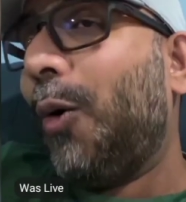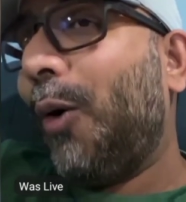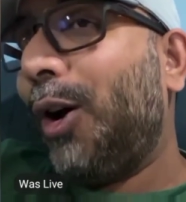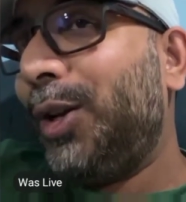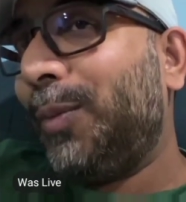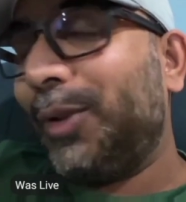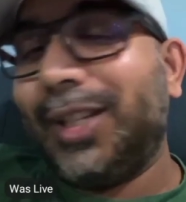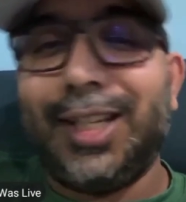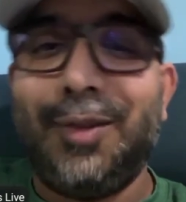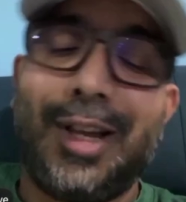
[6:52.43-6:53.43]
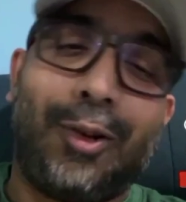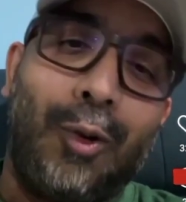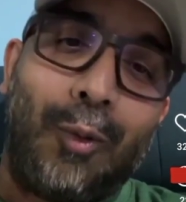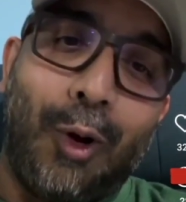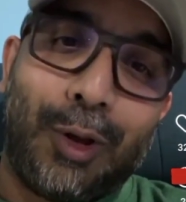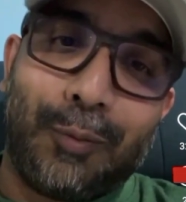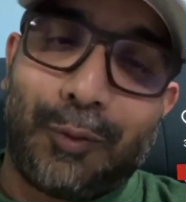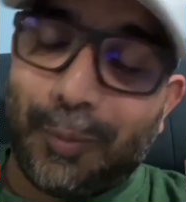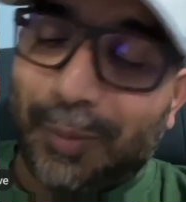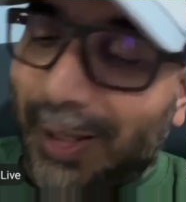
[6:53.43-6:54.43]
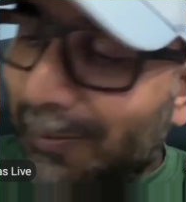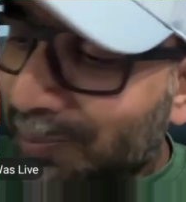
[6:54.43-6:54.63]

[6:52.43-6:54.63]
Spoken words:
volume on the TV and no volume for me.